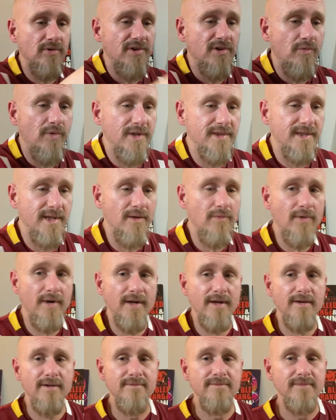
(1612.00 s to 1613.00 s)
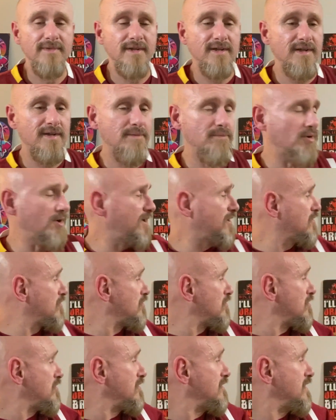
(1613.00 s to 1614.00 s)
to what they wear. Pretty
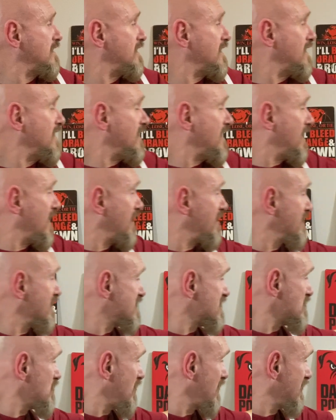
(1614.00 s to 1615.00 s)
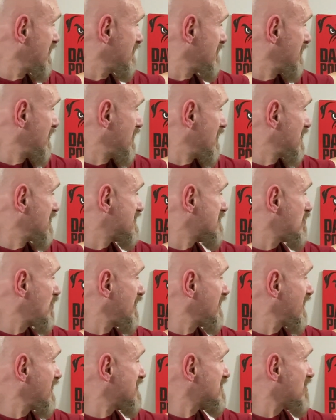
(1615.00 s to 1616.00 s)
cool. And this one is
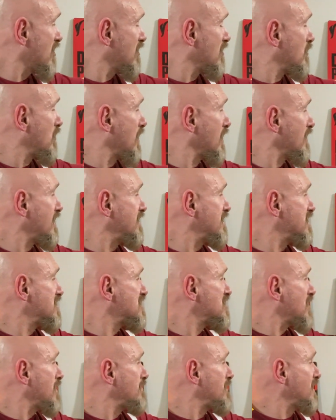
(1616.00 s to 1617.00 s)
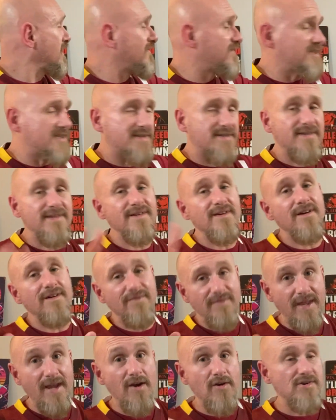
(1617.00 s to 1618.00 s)
one they started wearing this year. I believe it's
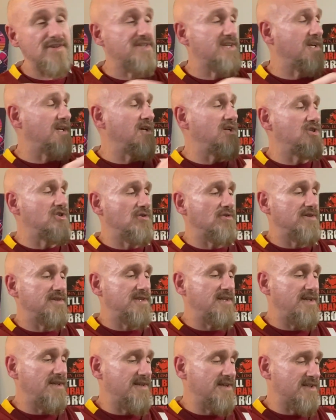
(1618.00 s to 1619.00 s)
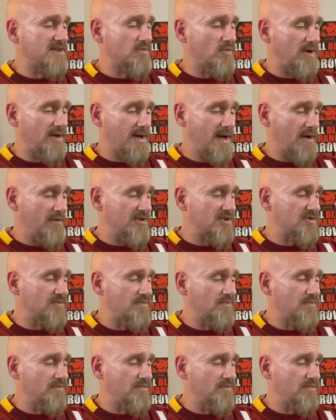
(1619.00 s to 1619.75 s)
their city jersey. This one was